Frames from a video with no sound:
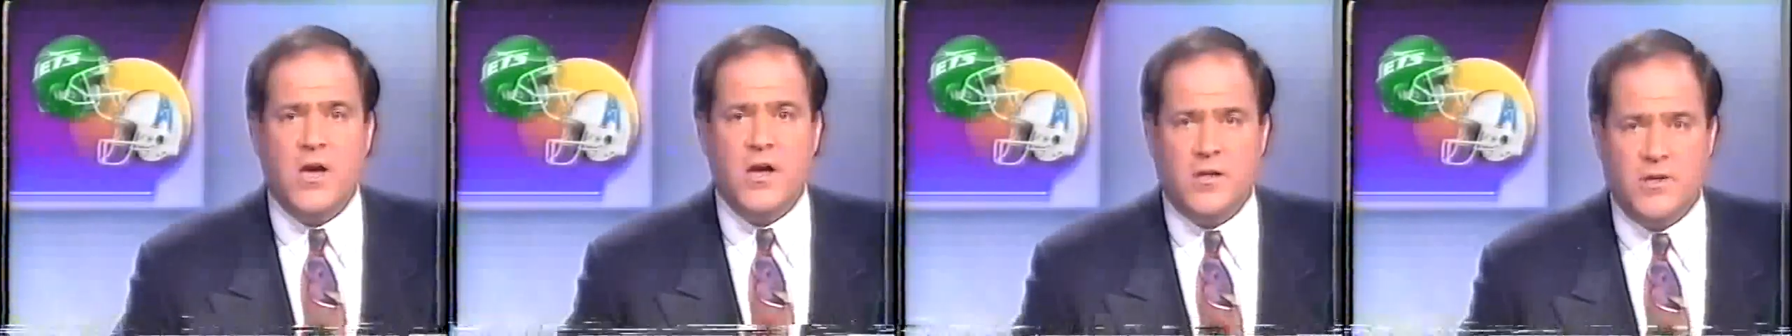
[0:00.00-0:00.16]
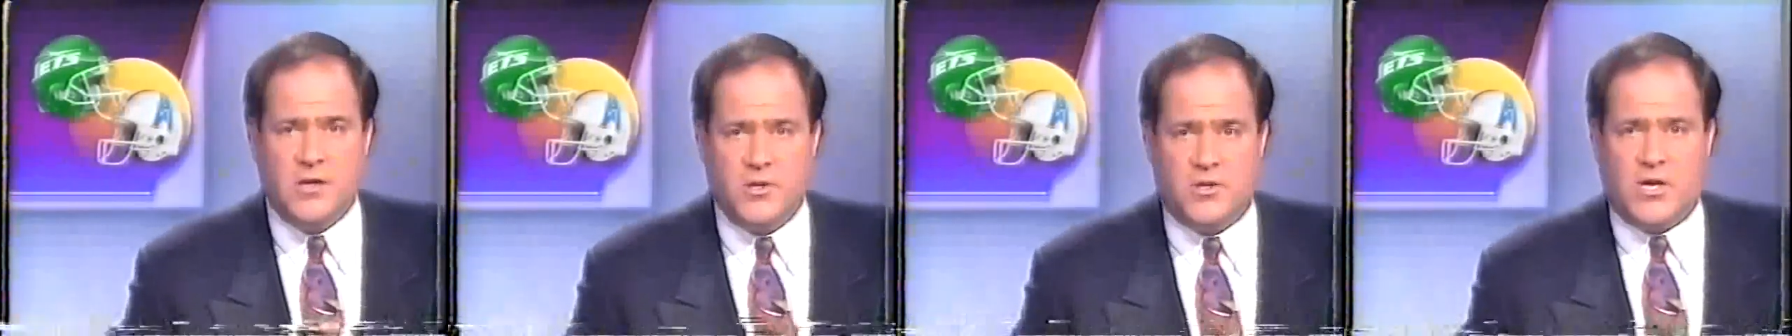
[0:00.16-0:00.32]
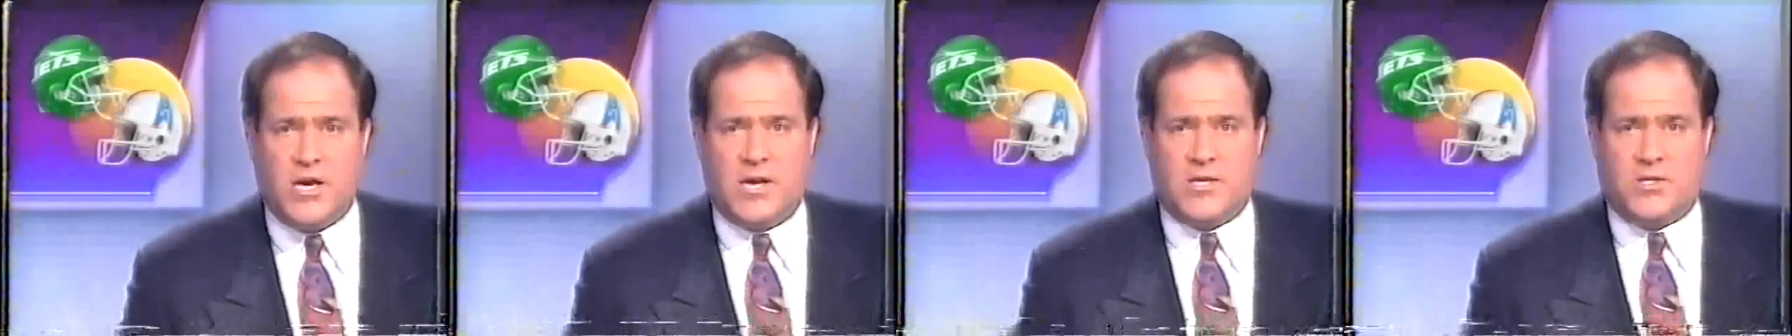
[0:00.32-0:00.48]

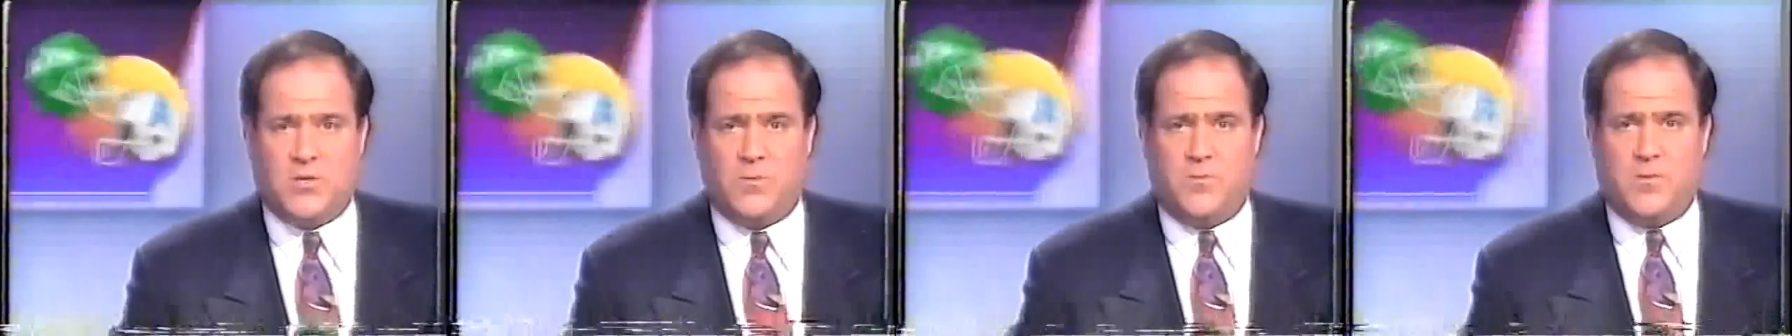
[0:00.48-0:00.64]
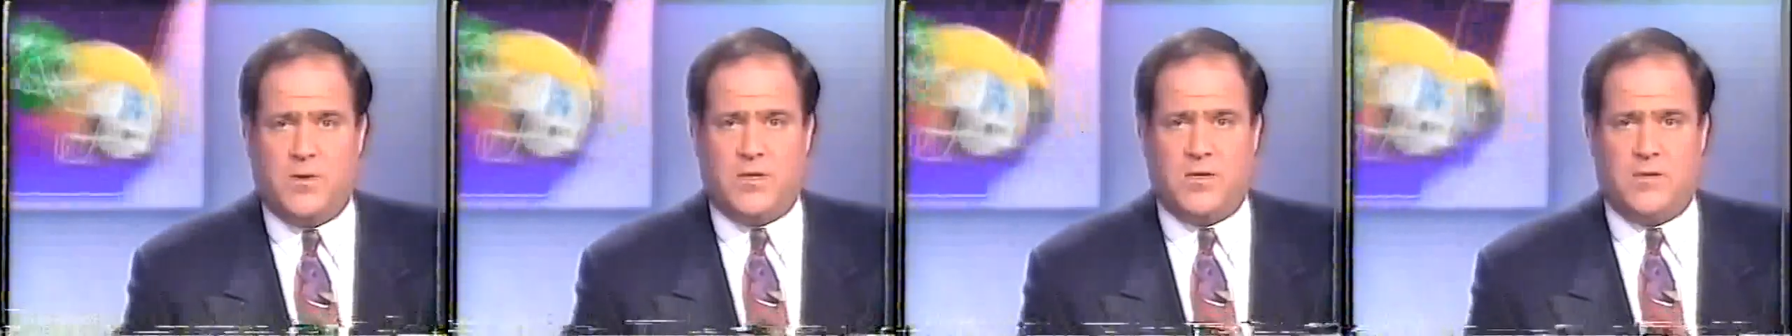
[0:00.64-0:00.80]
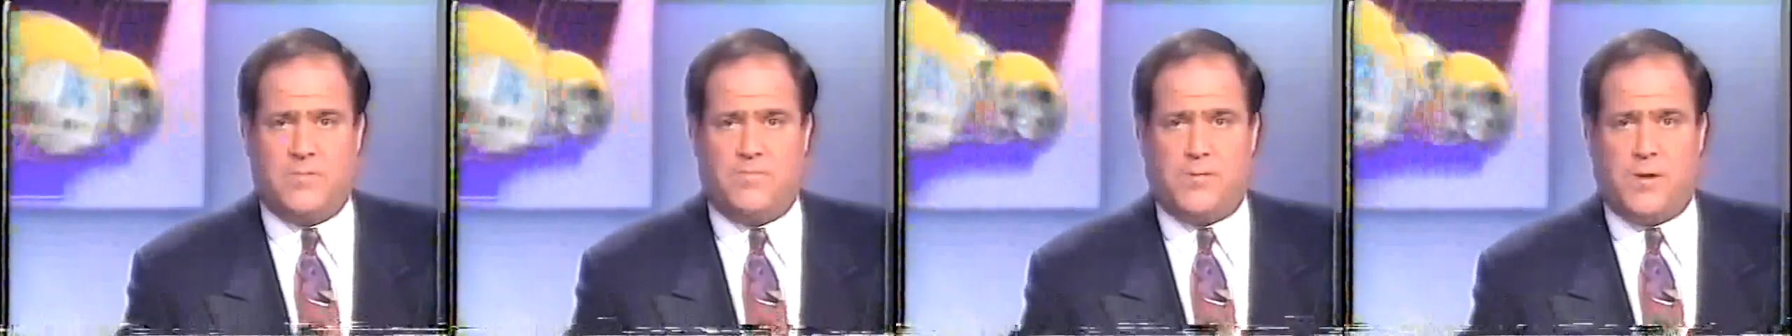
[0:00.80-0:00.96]
the Jets will be
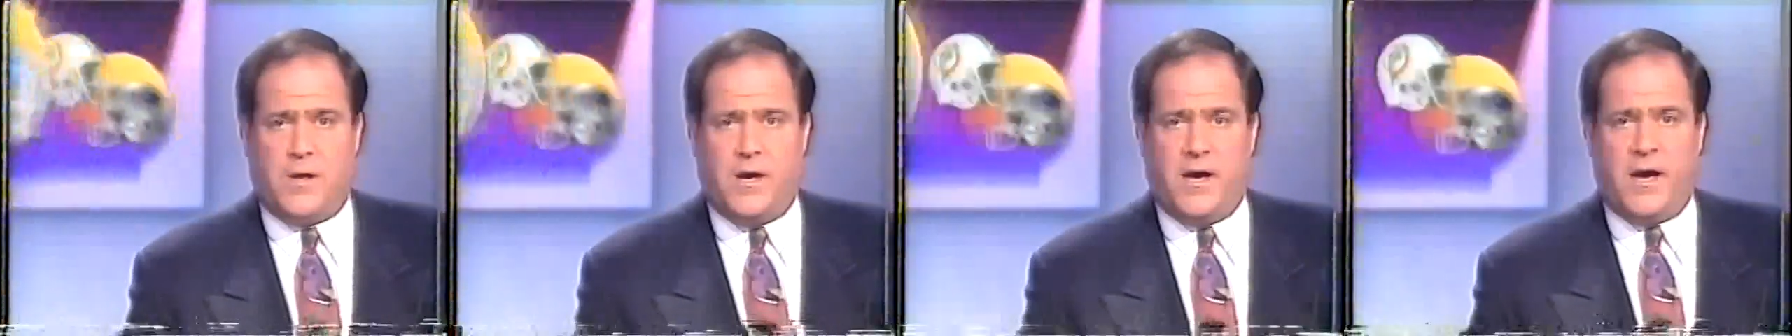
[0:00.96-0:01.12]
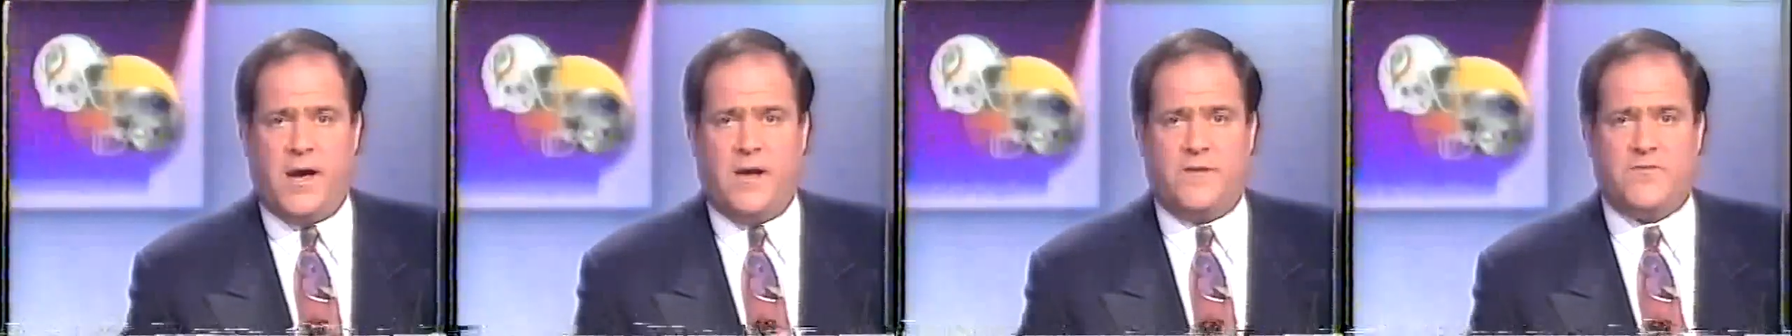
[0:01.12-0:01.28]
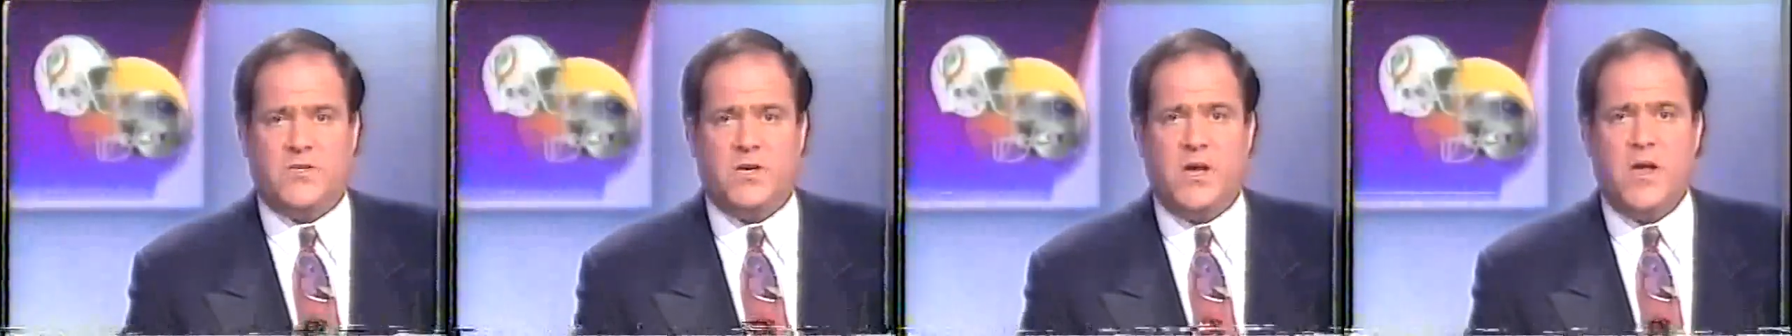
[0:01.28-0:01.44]
in the
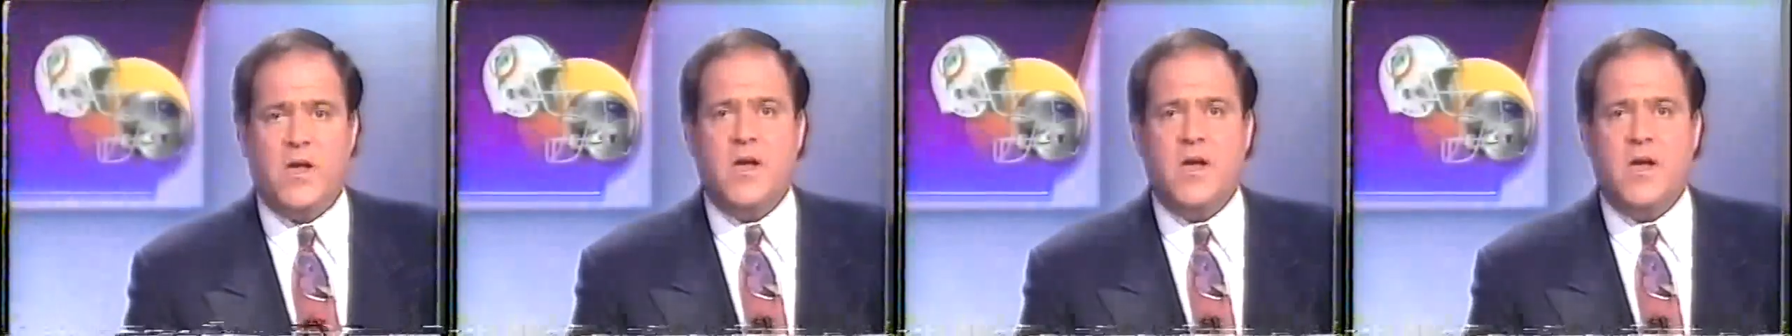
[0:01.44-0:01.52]
playoffs.